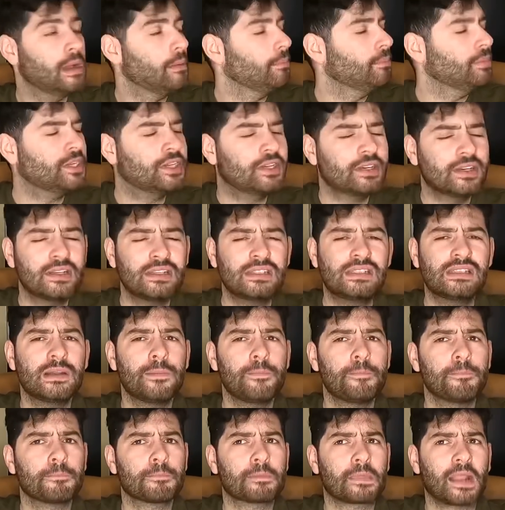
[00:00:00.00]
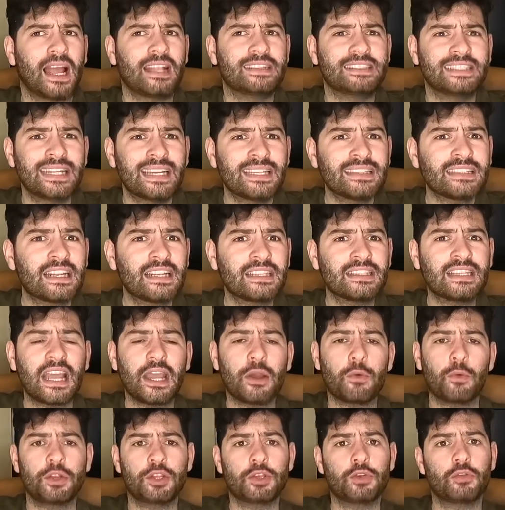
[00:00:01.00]
Because at the end of the
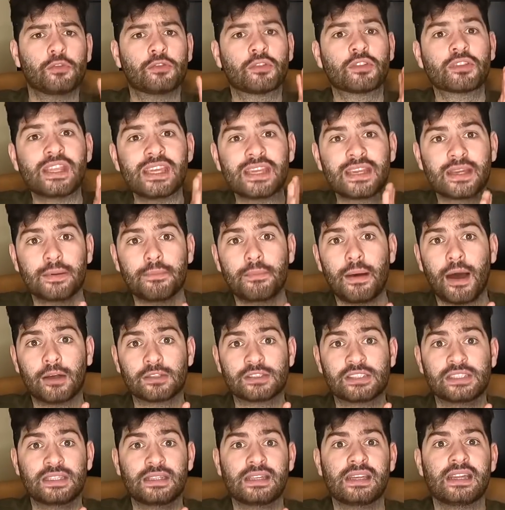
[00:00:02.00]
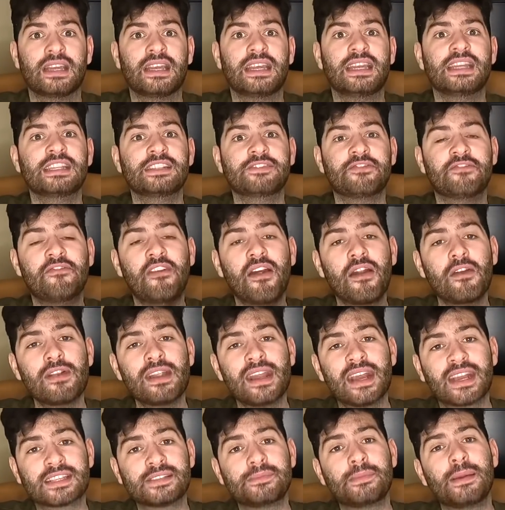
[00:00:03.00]
day, when you think about it, he's
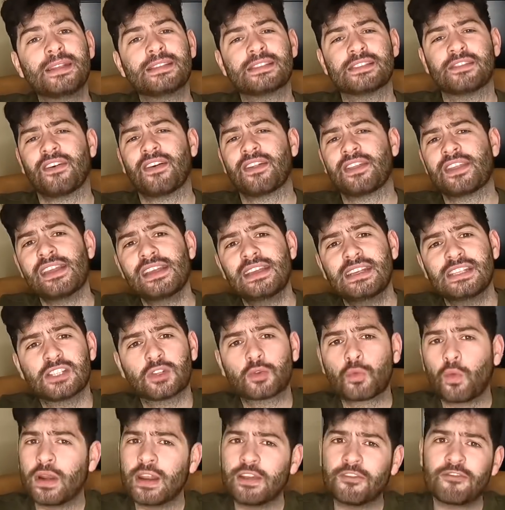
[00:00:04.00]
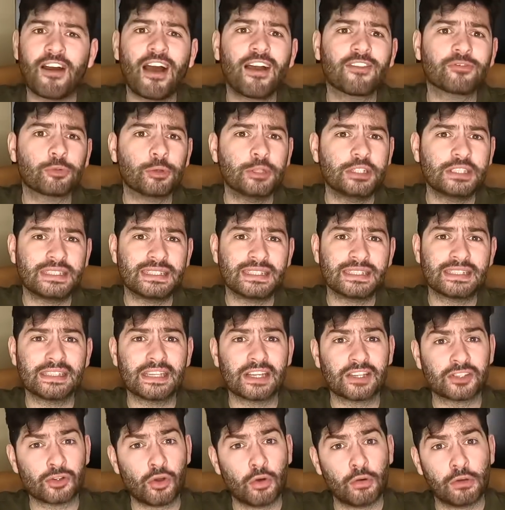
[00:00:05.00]
very expensive. I think he's 25, 26
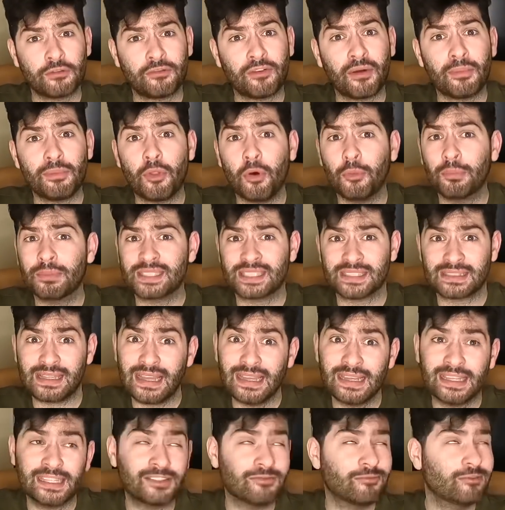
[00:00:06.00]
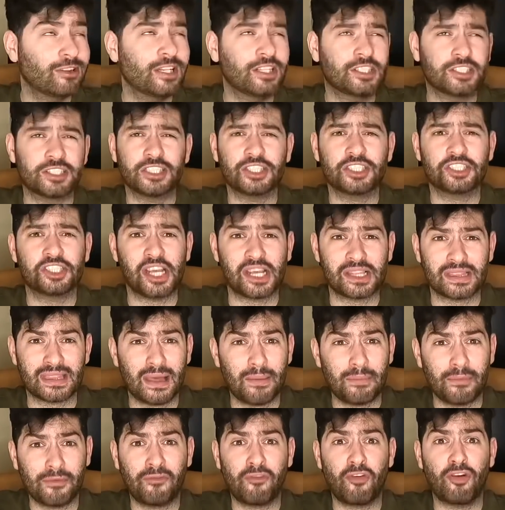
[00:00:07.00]
years old, if I'm not mistaken. Really should have checked
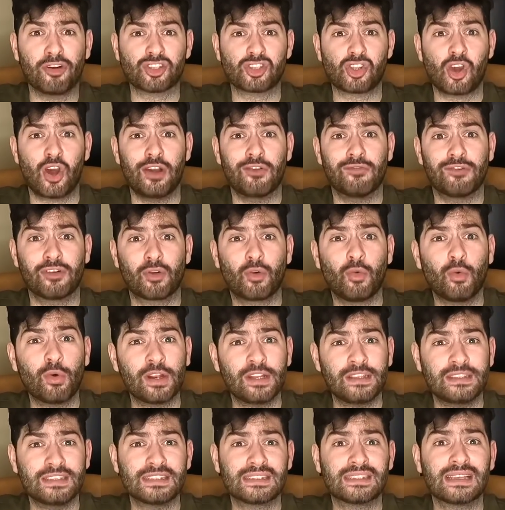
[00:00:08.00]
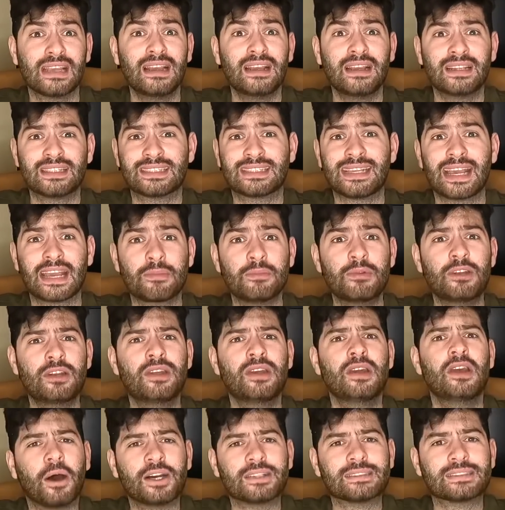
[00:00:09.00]
that before I started recording this
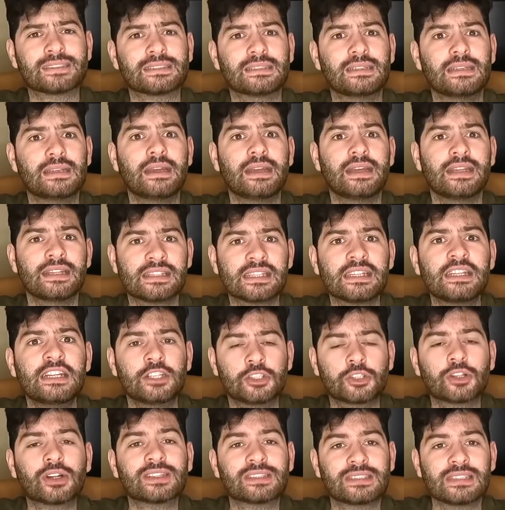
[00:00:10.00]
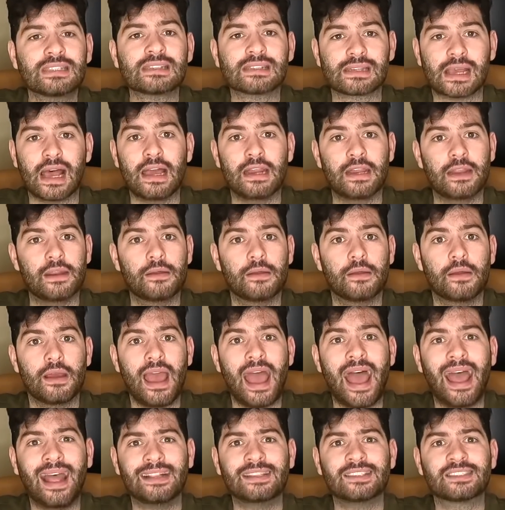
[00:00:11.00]
segment. But it's an interesting signing.
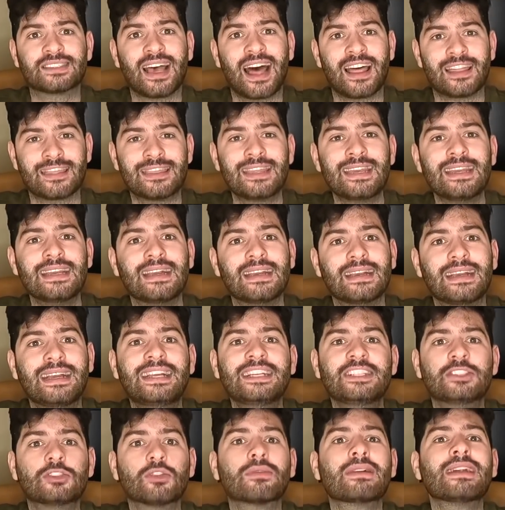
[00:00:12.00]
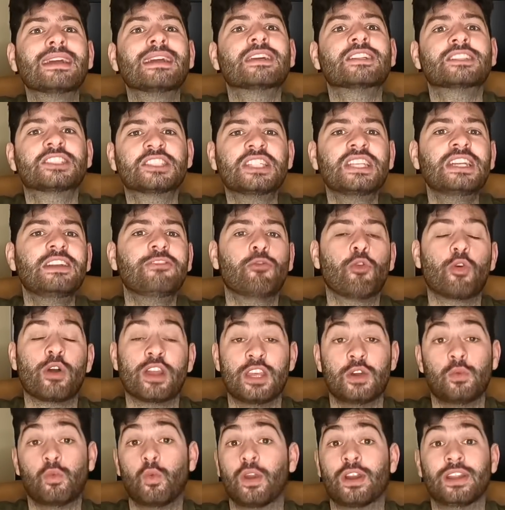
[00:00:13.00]
And I think he's already achieved what
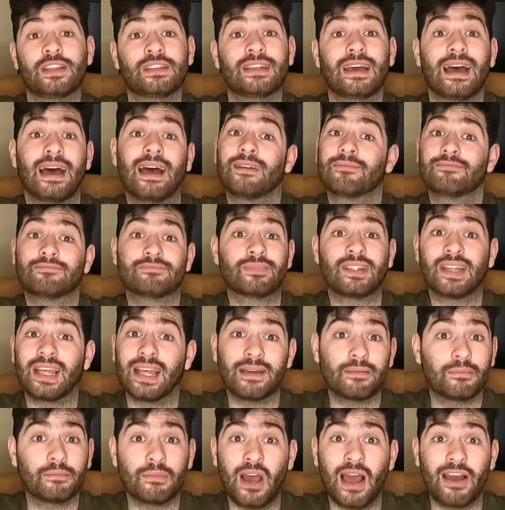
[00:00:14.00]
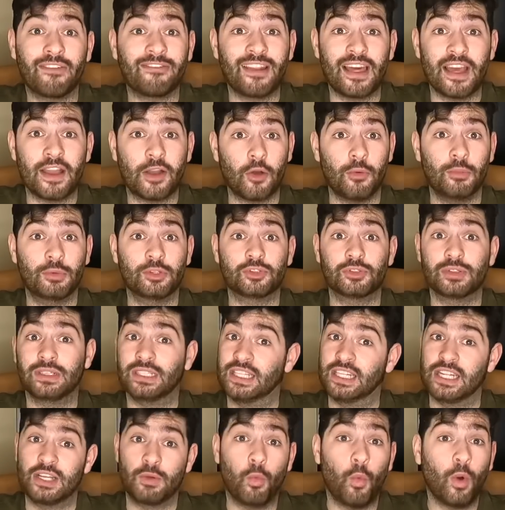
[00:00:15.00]
he wanted at Atletico Madrid.
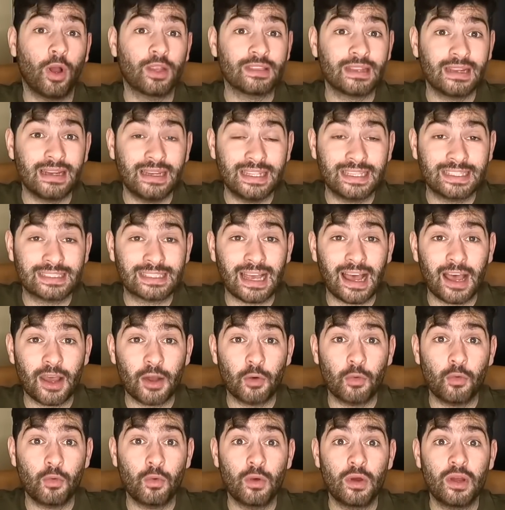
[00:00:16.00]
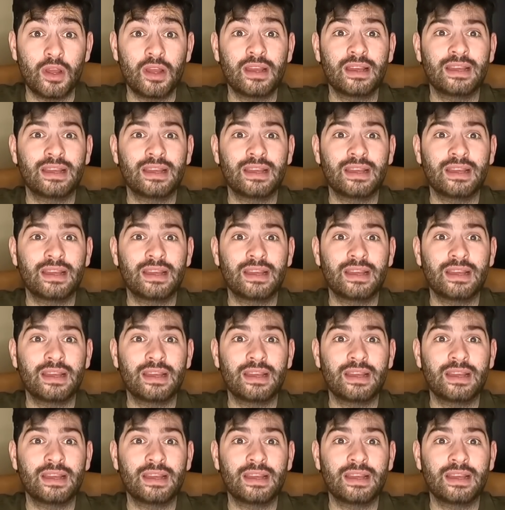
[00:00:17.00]
He won the league title.